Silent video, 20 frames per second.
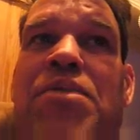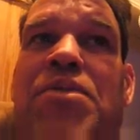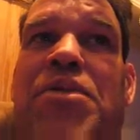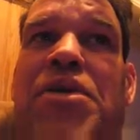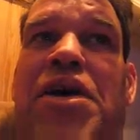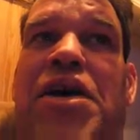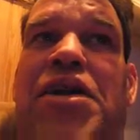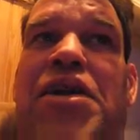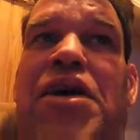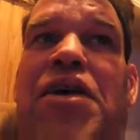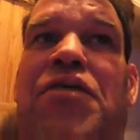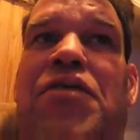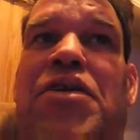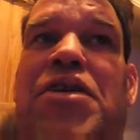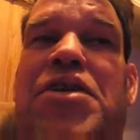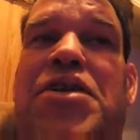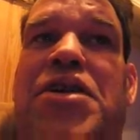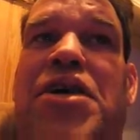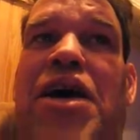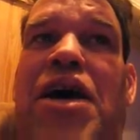But I love the
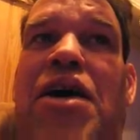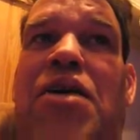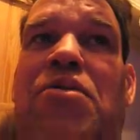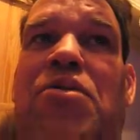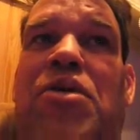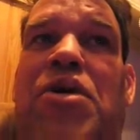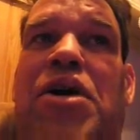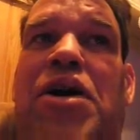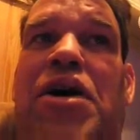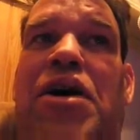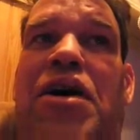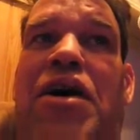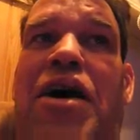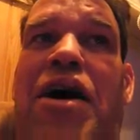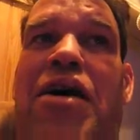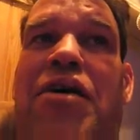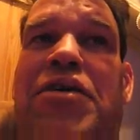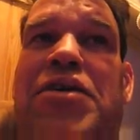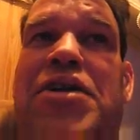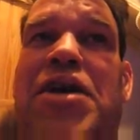time where
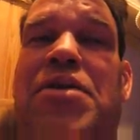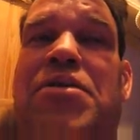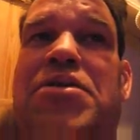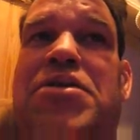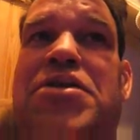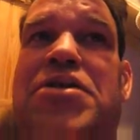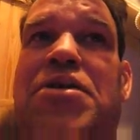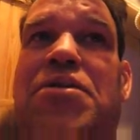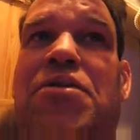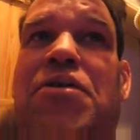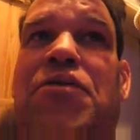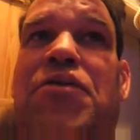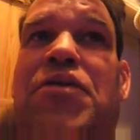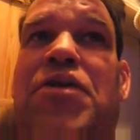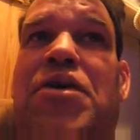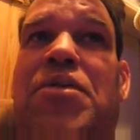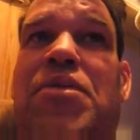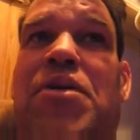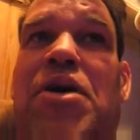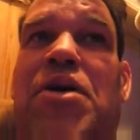I was able to sleep with
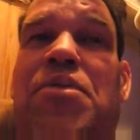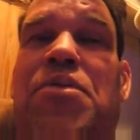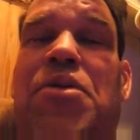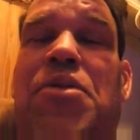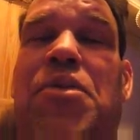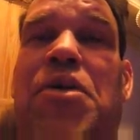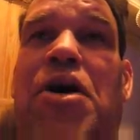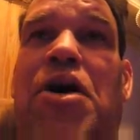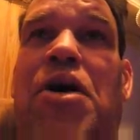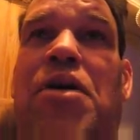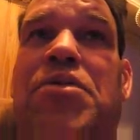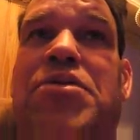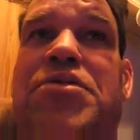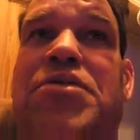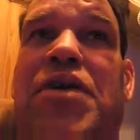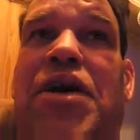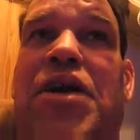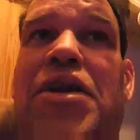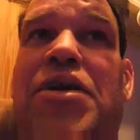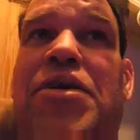him and put my arms
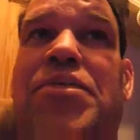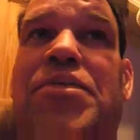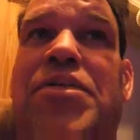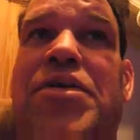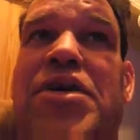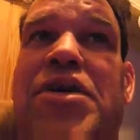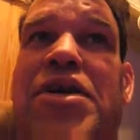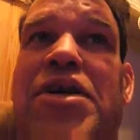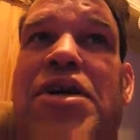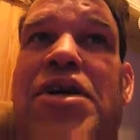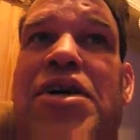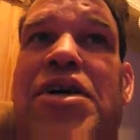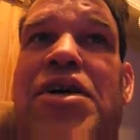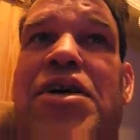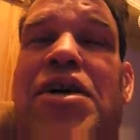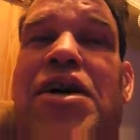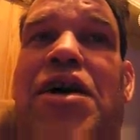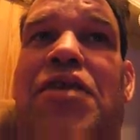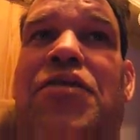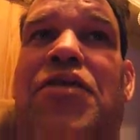around him.
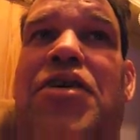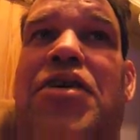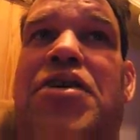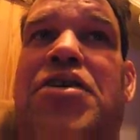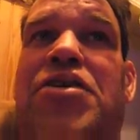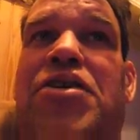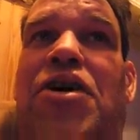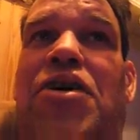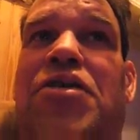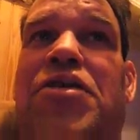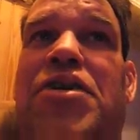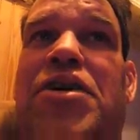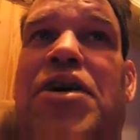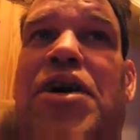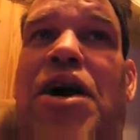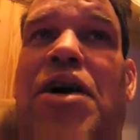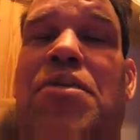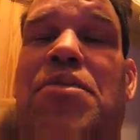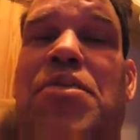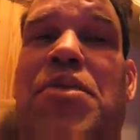I'm very lonely.
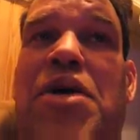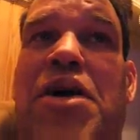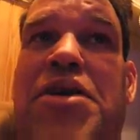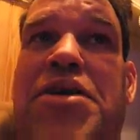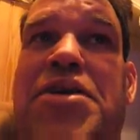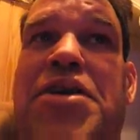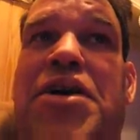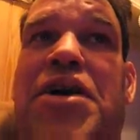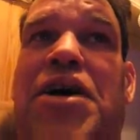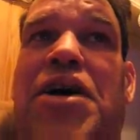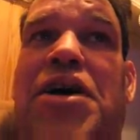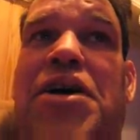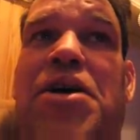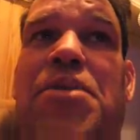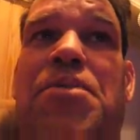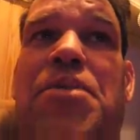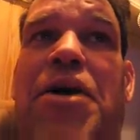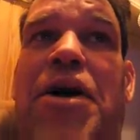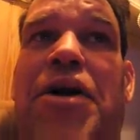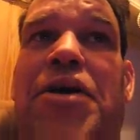I admit that I hug a
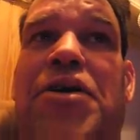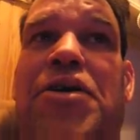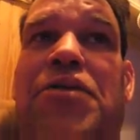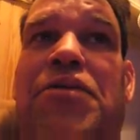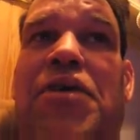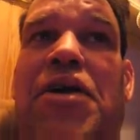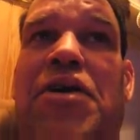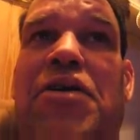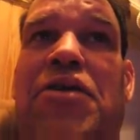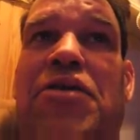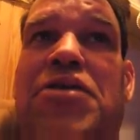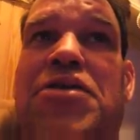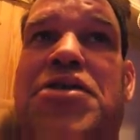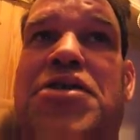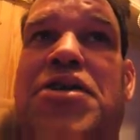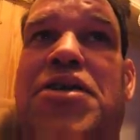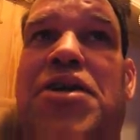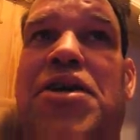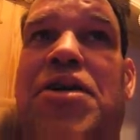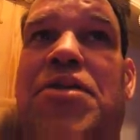pillow when I go to
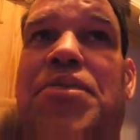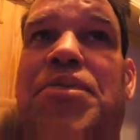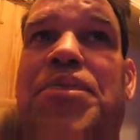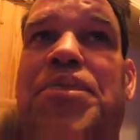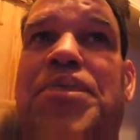sleep.